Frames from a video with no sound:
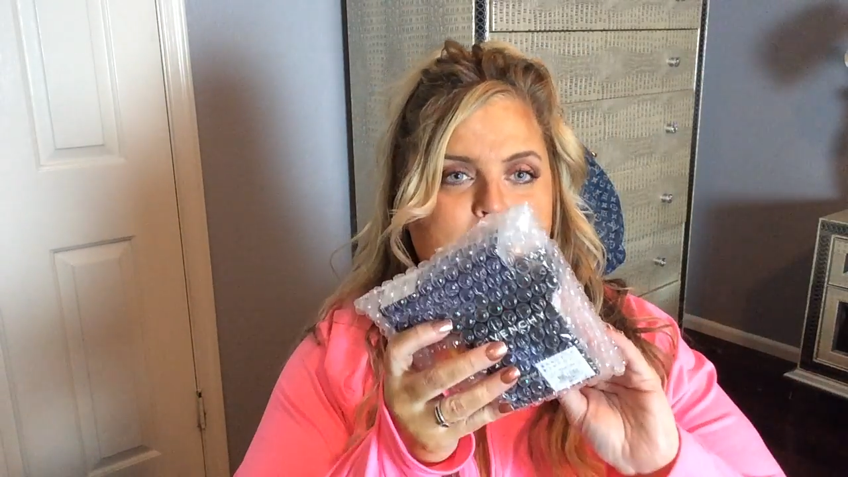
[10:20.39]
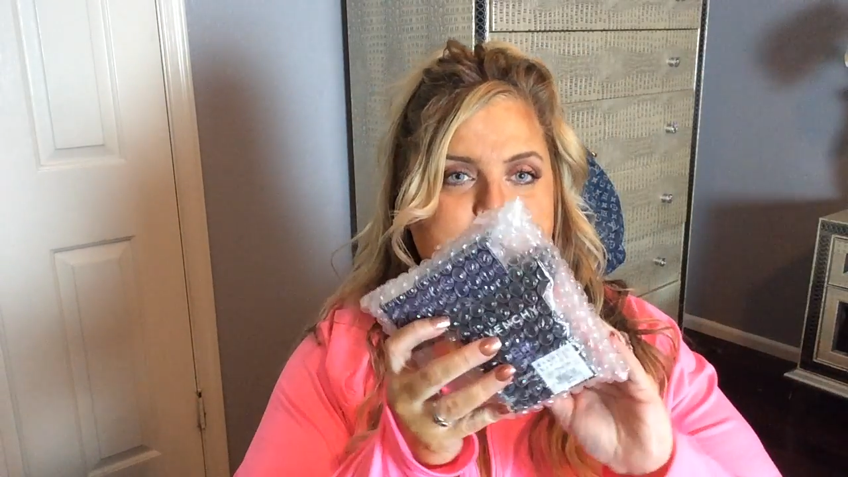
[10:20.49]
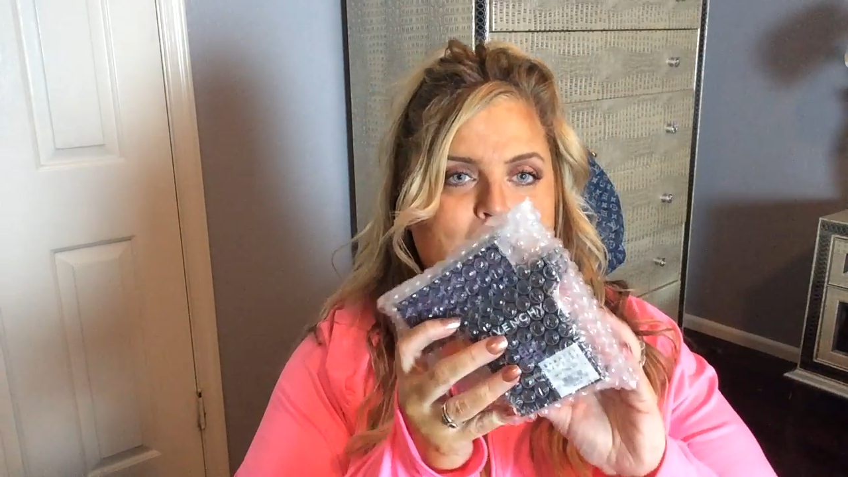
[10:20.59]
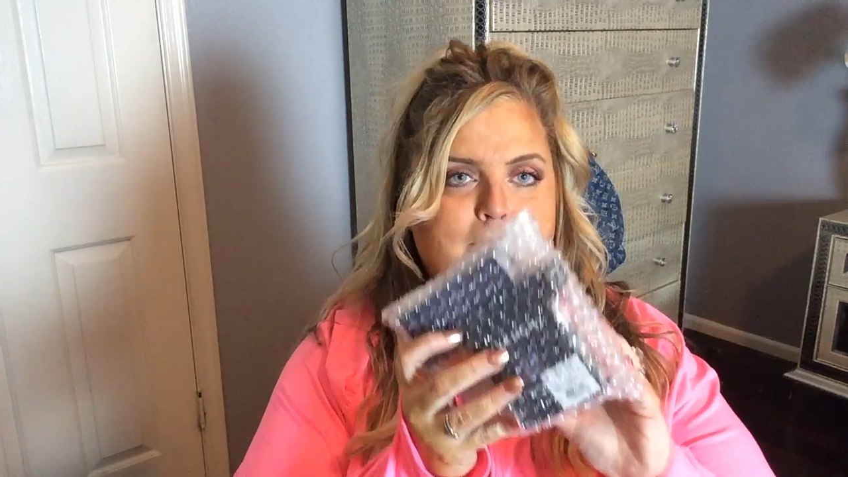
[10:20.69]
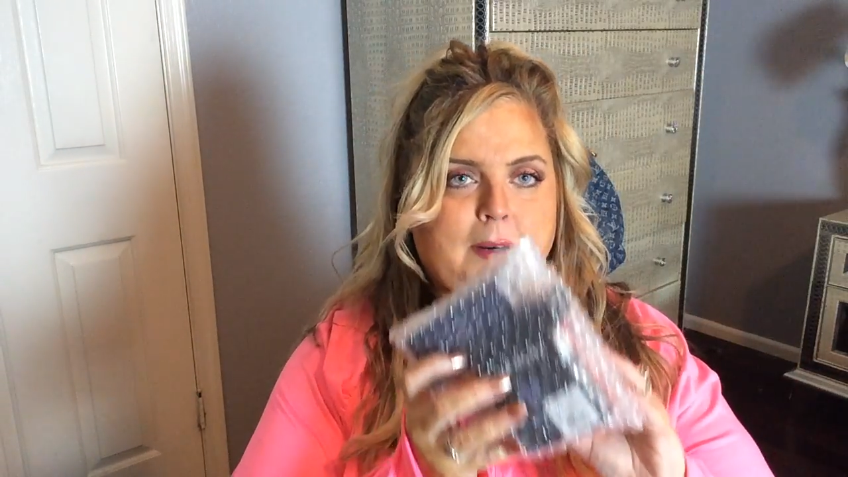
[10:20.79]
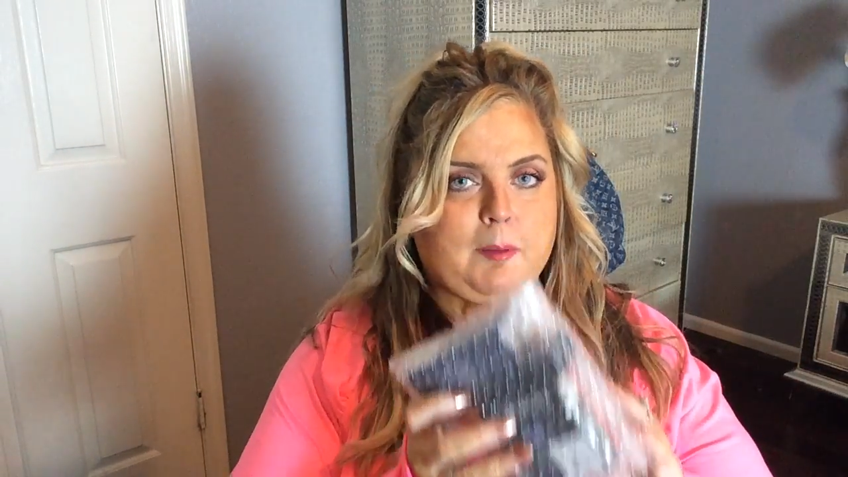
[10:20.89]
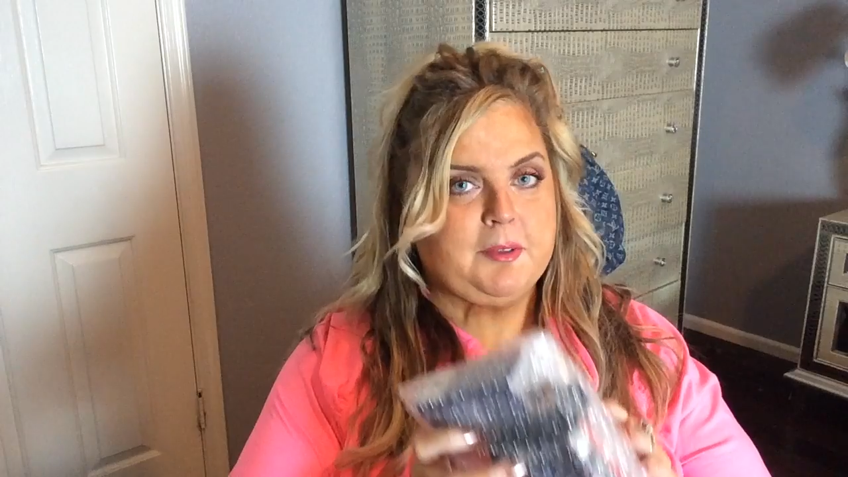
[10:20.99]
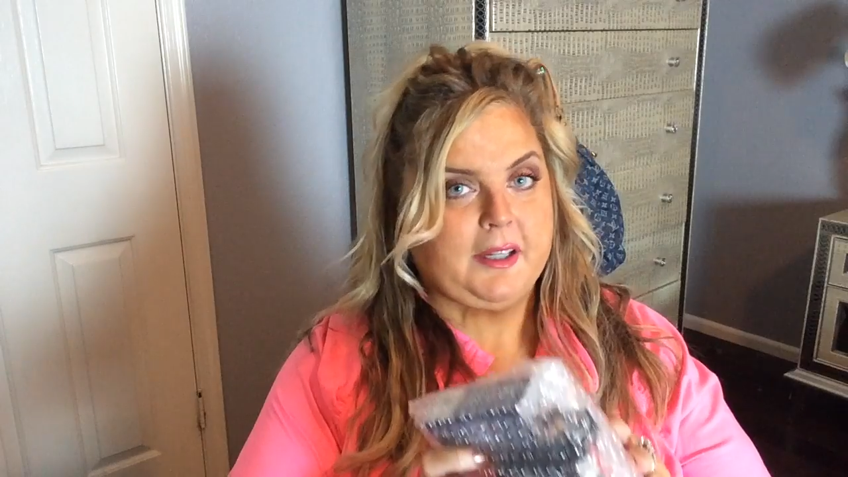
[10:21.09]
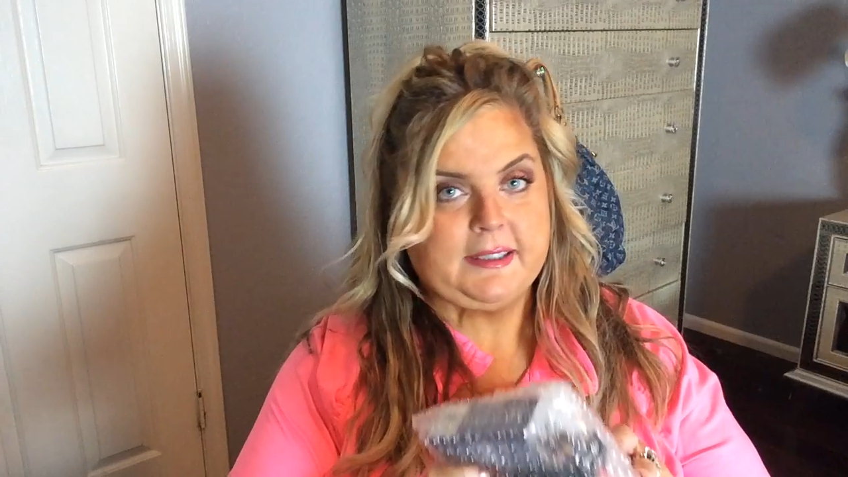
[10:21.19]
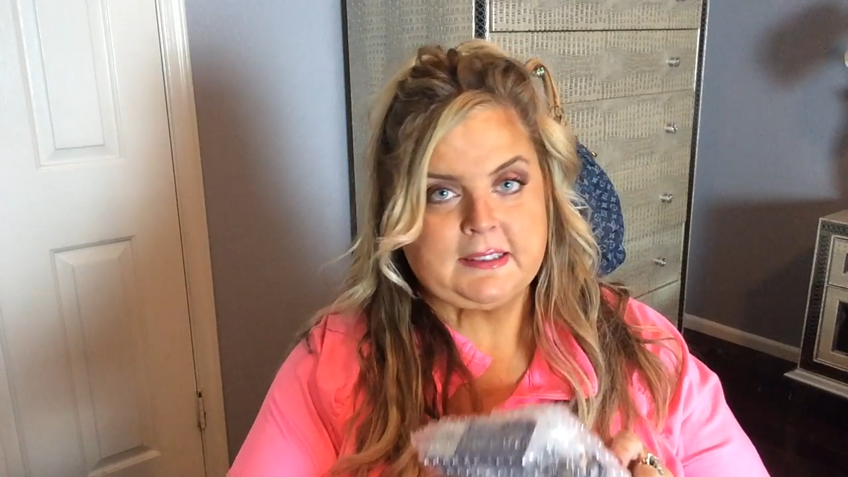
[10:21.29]
always wrap it
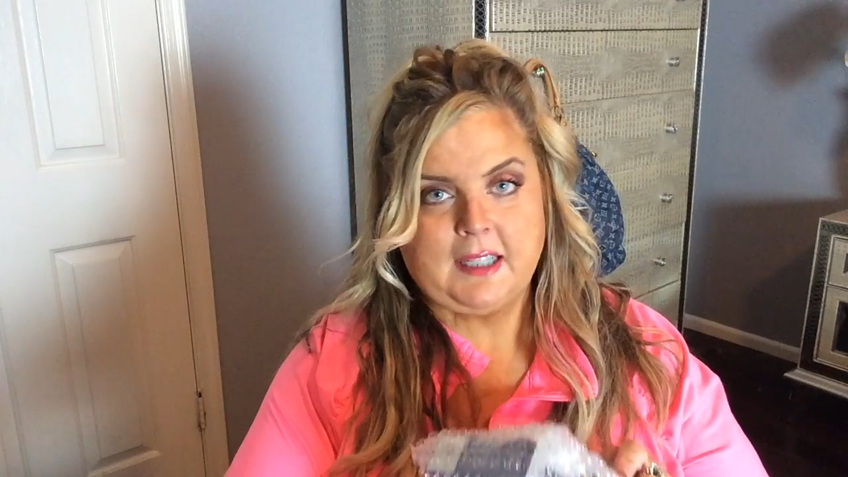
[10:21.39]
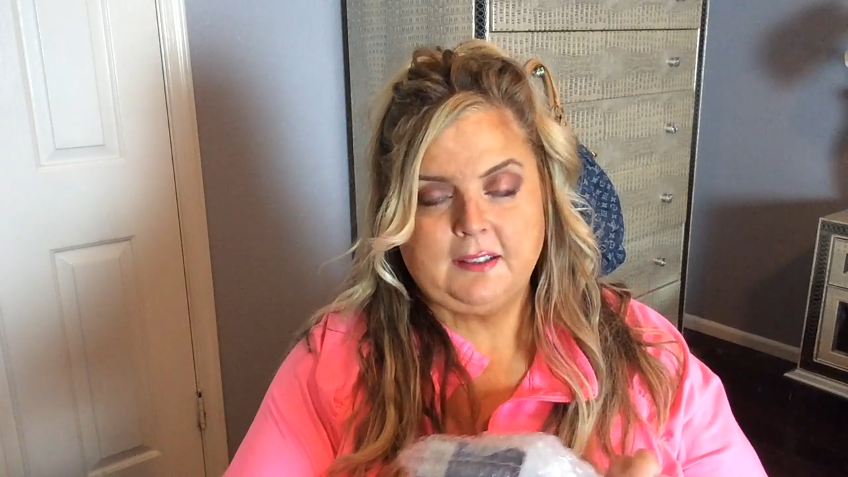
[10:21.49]
up nice.